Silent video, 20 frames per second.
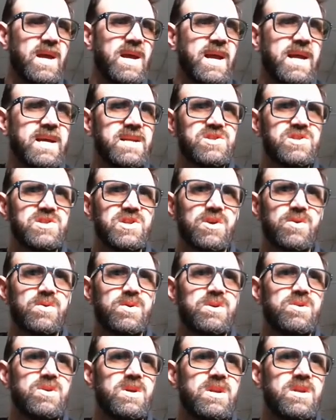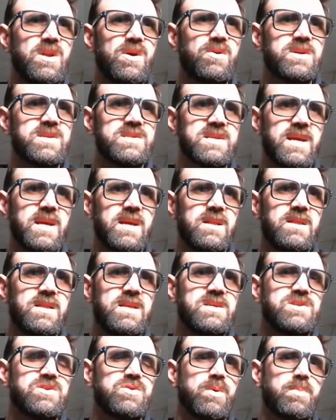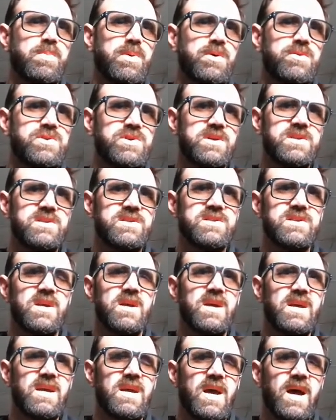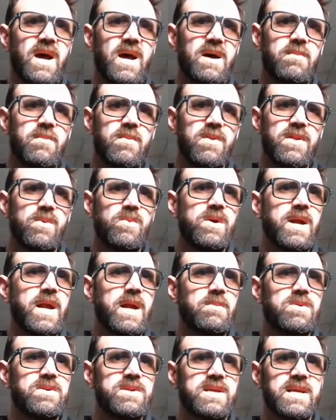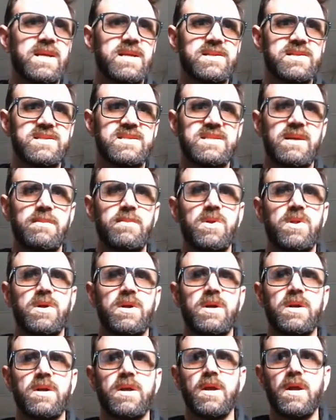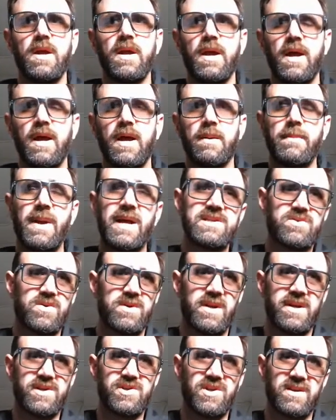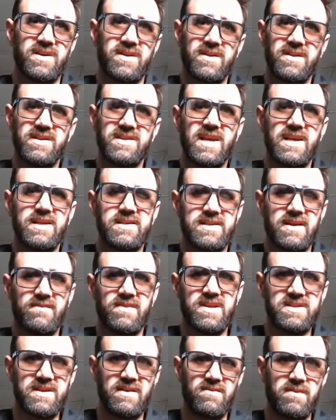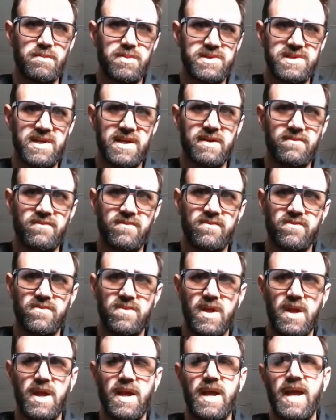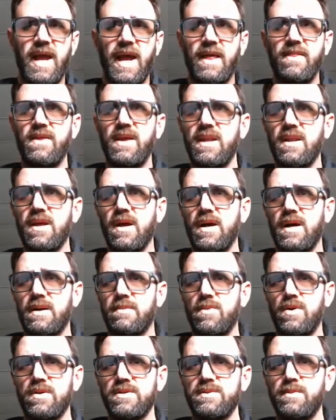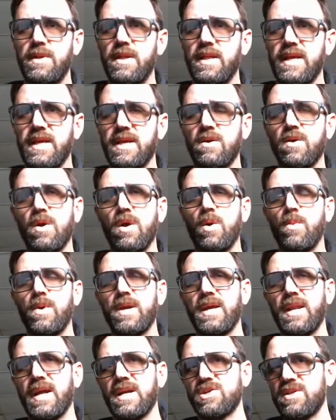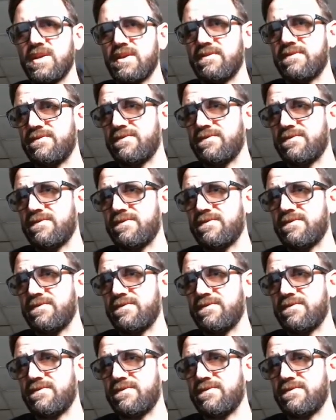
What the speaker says: And so you can notice that in these 2 approaches, that we were able to get similar mass reduction, in this case 77%. And then ultimately, we can actually